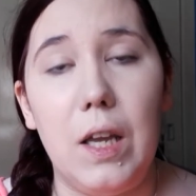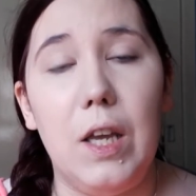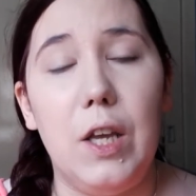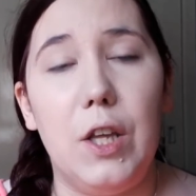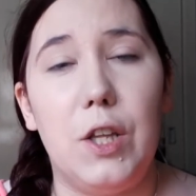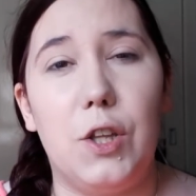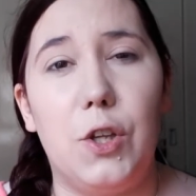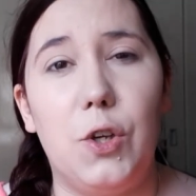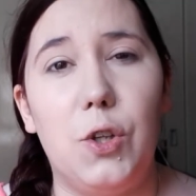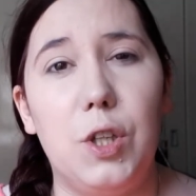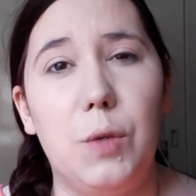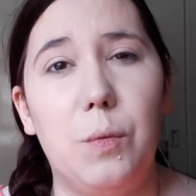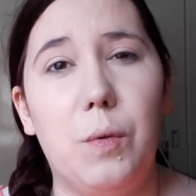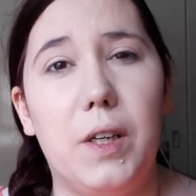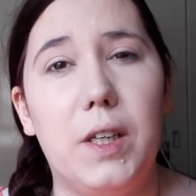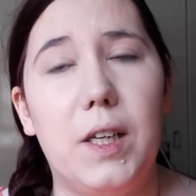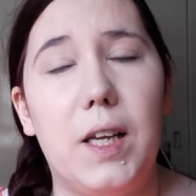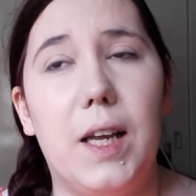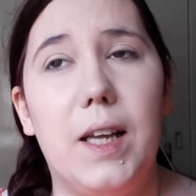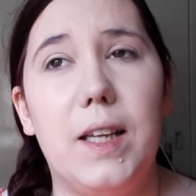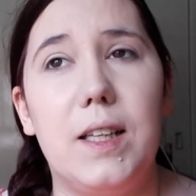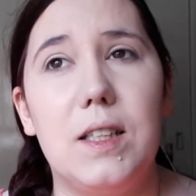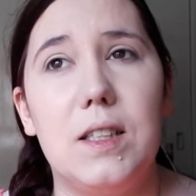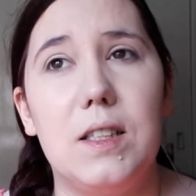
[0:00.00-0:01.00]
The only one
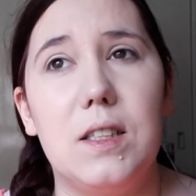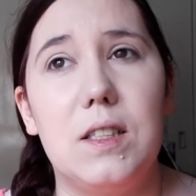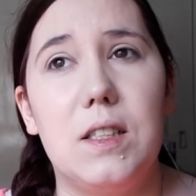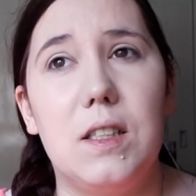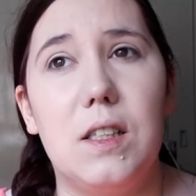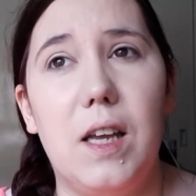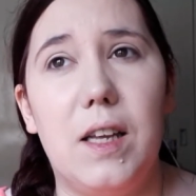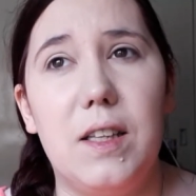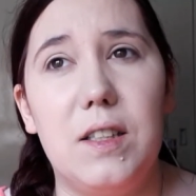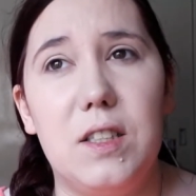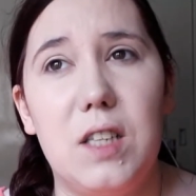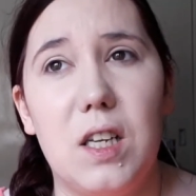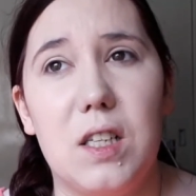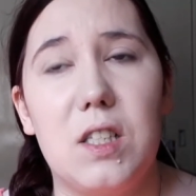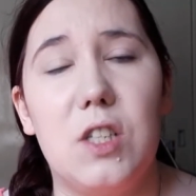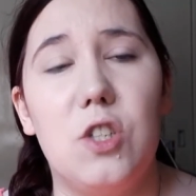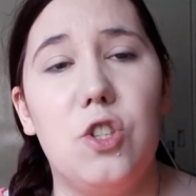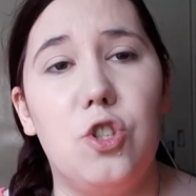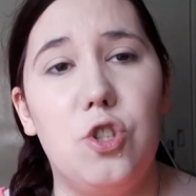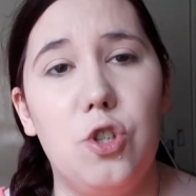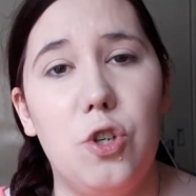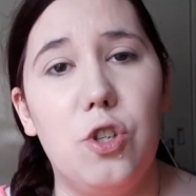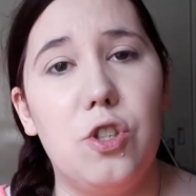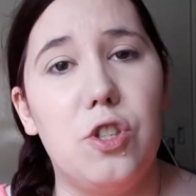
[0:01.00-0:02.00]
it
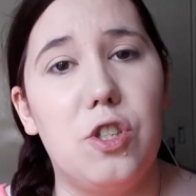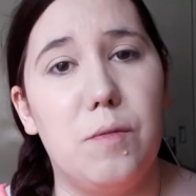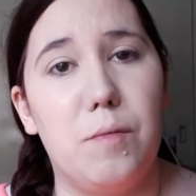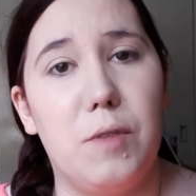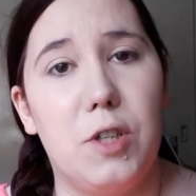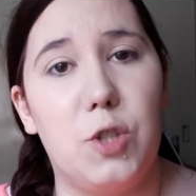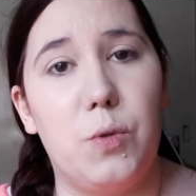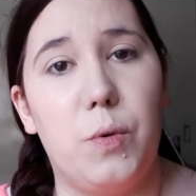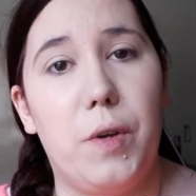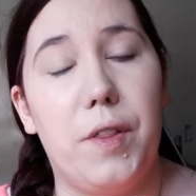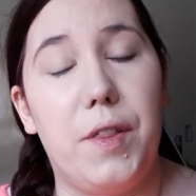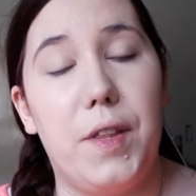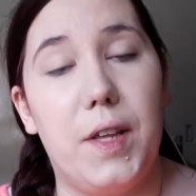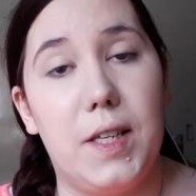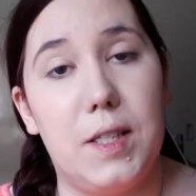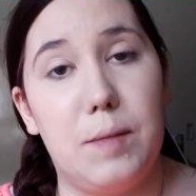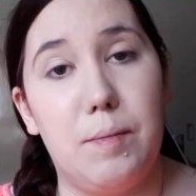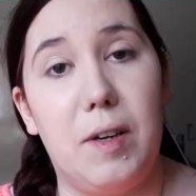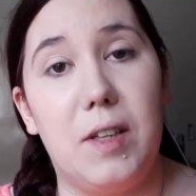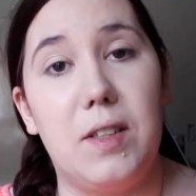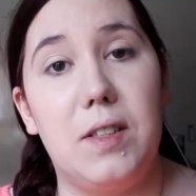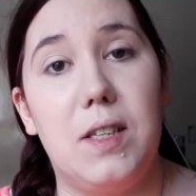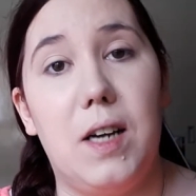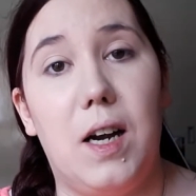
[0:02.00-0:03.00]
doesn't do it so much with is
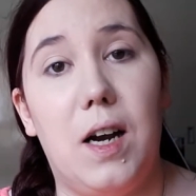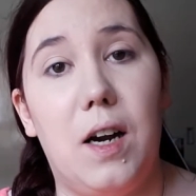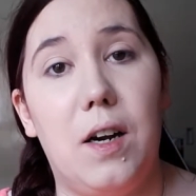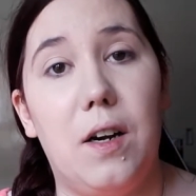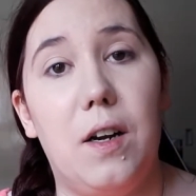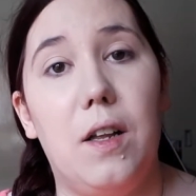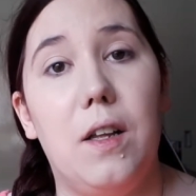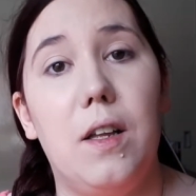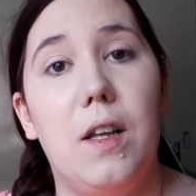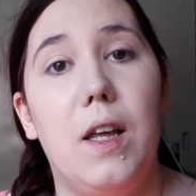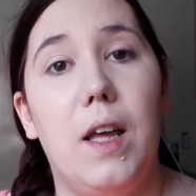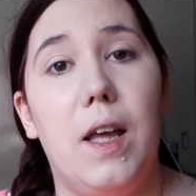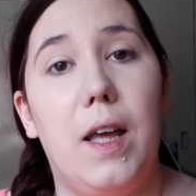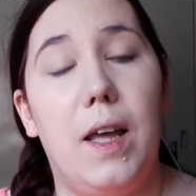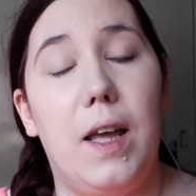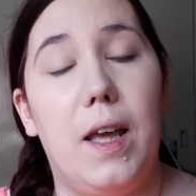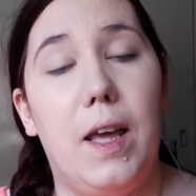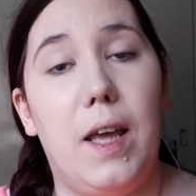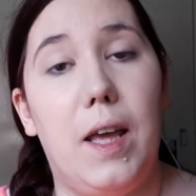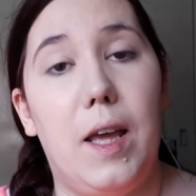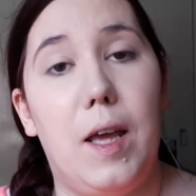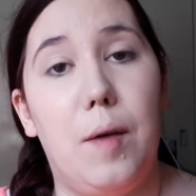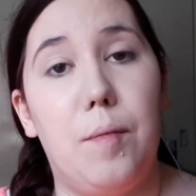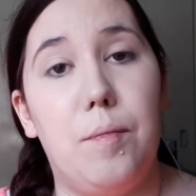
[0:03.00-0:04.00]
my Tarte
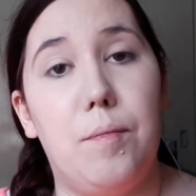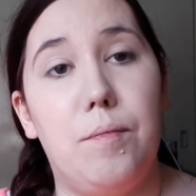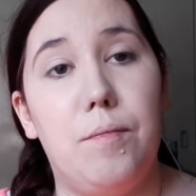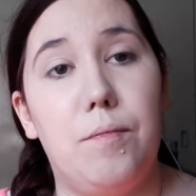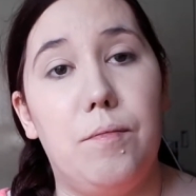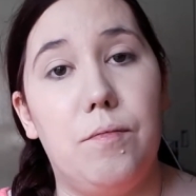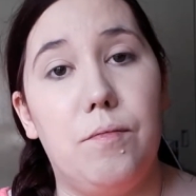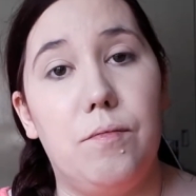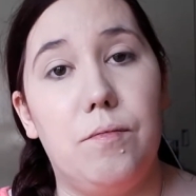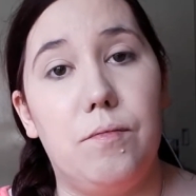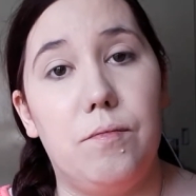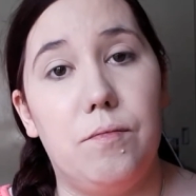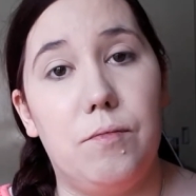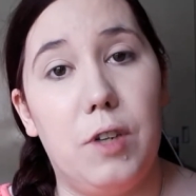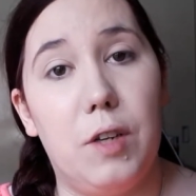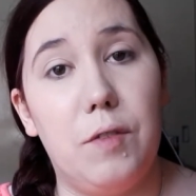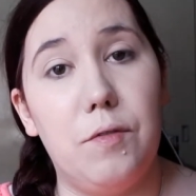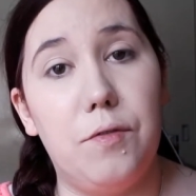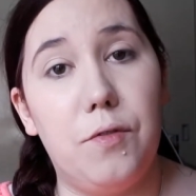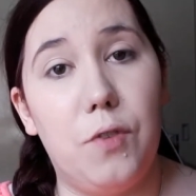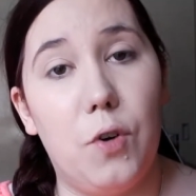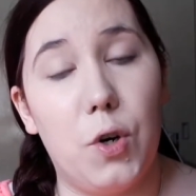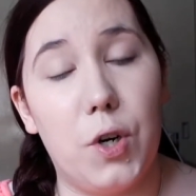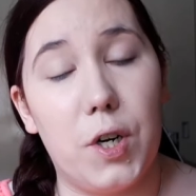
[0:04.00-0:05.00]

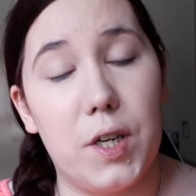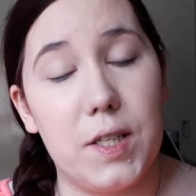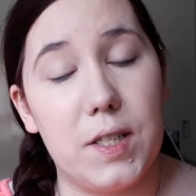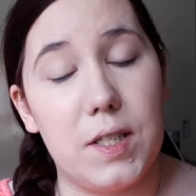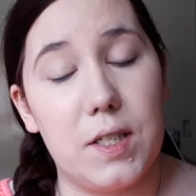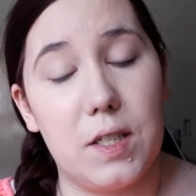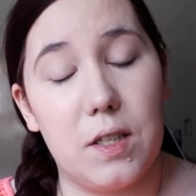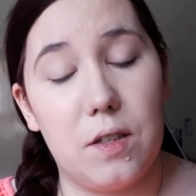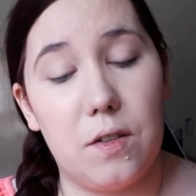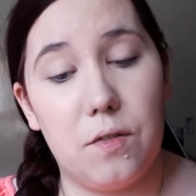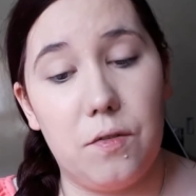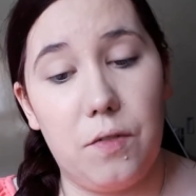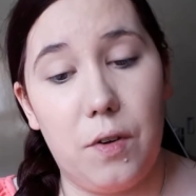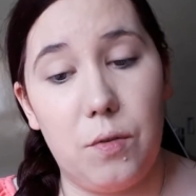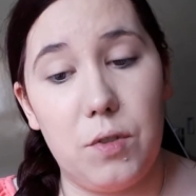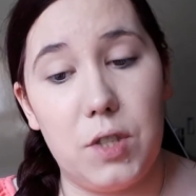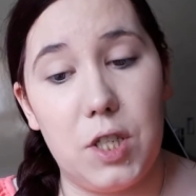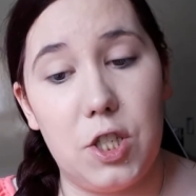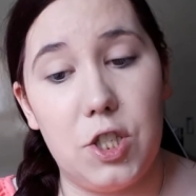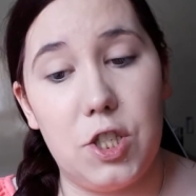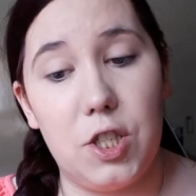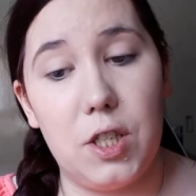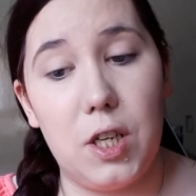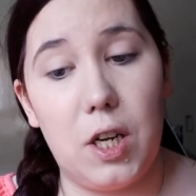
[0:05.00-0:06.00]
Rainforest
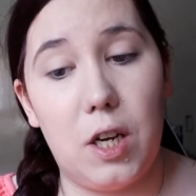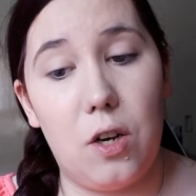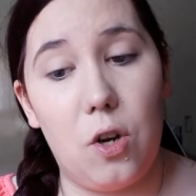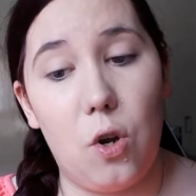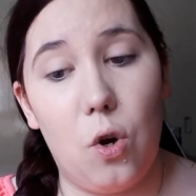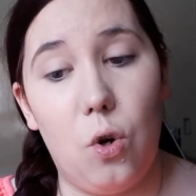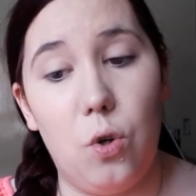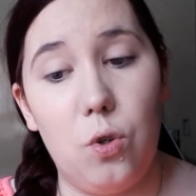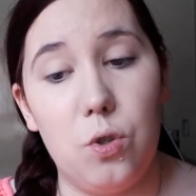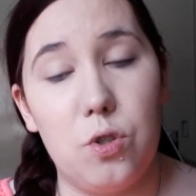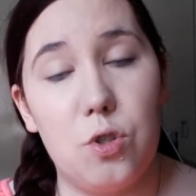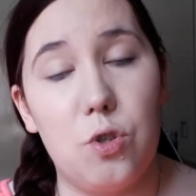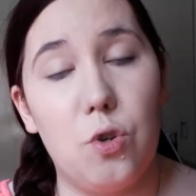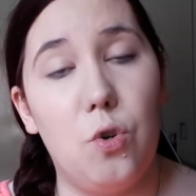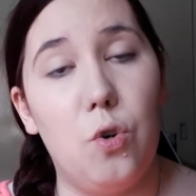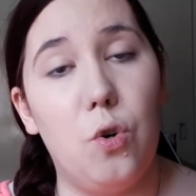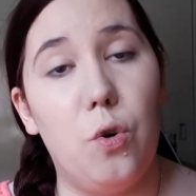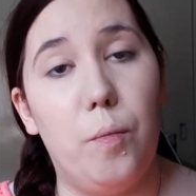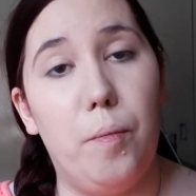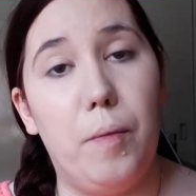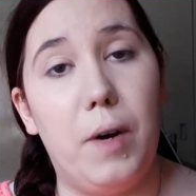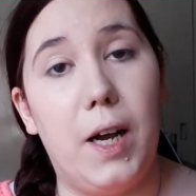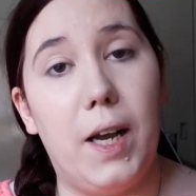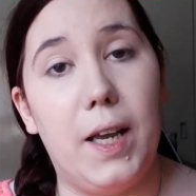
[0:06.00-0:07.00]
foundation, and also
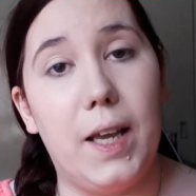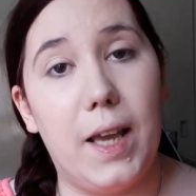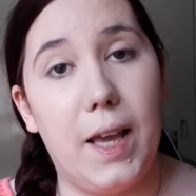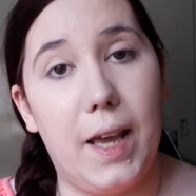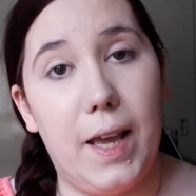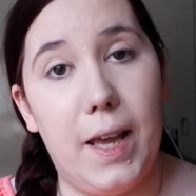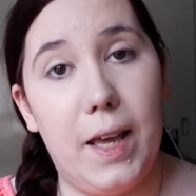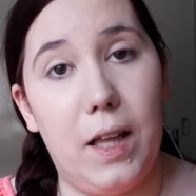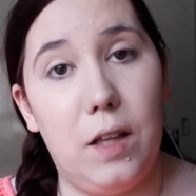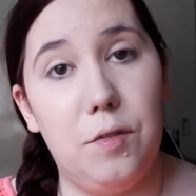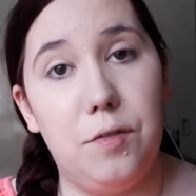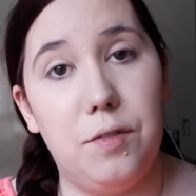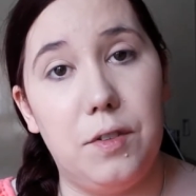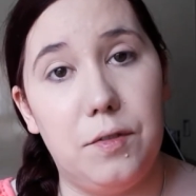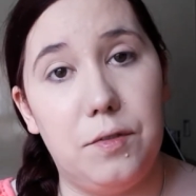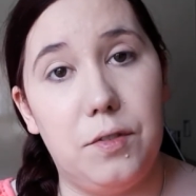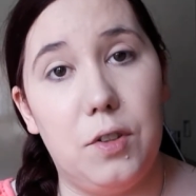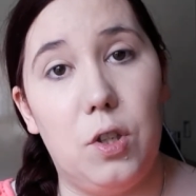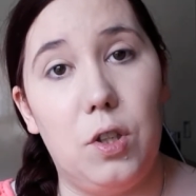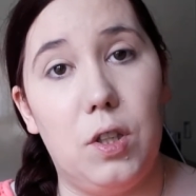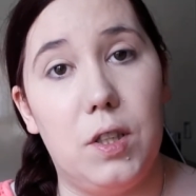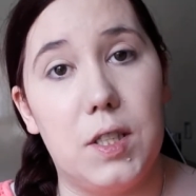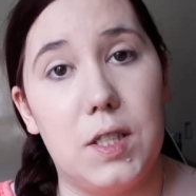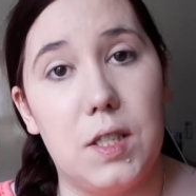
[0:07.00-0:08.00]
my E.L.F
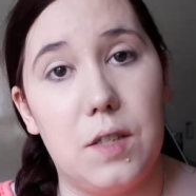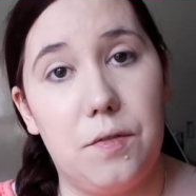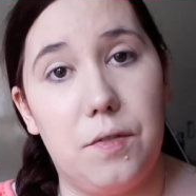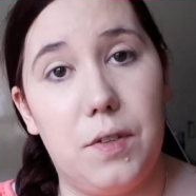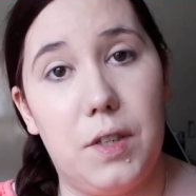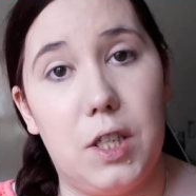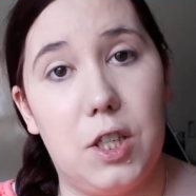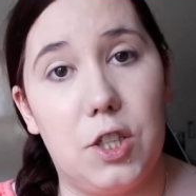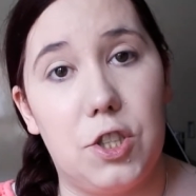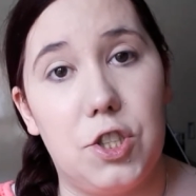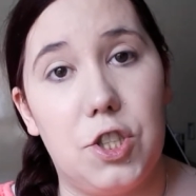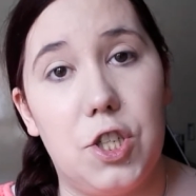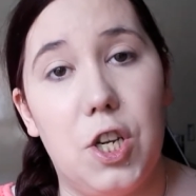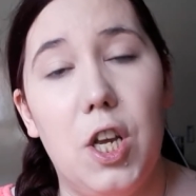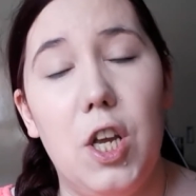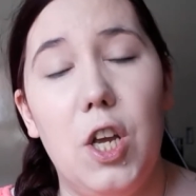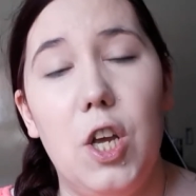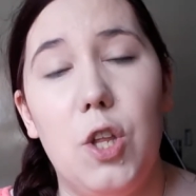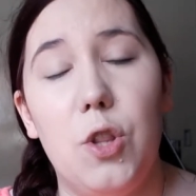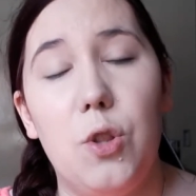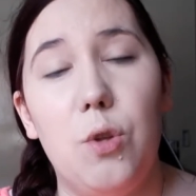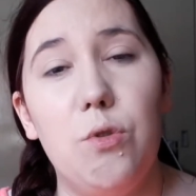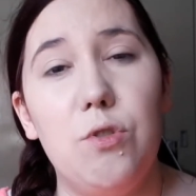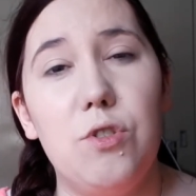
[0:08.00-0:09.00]
Flawless Finish.
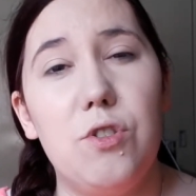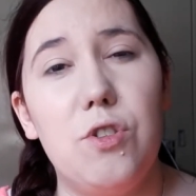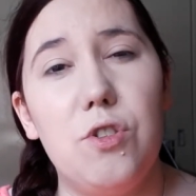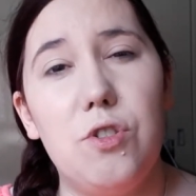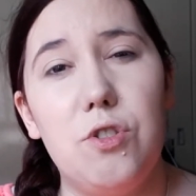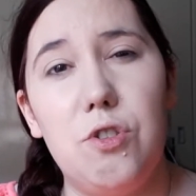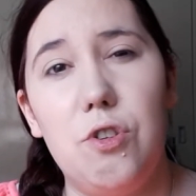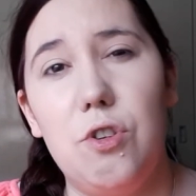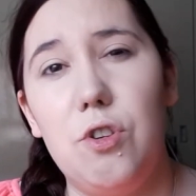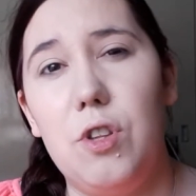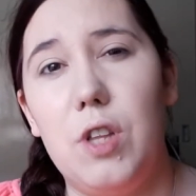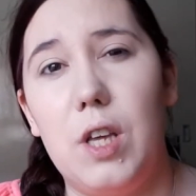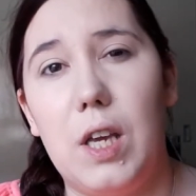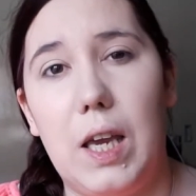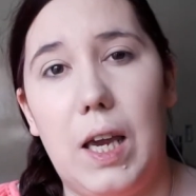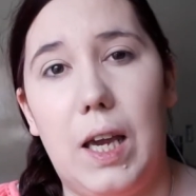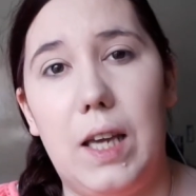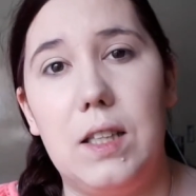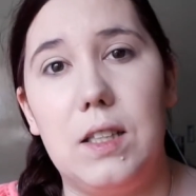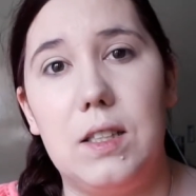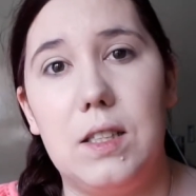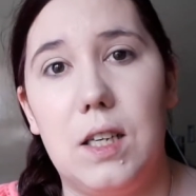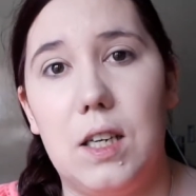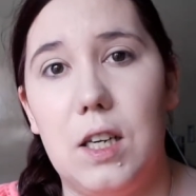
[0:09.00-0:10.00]
Those are the 2 that
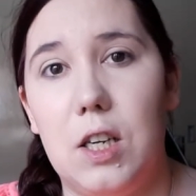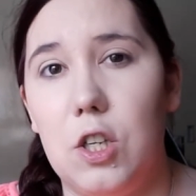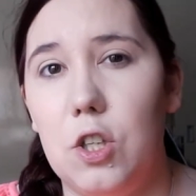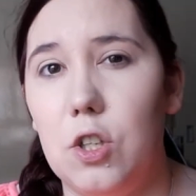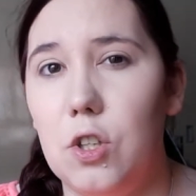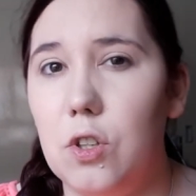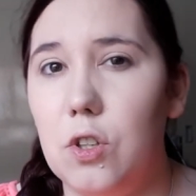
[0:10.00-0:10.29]
kind of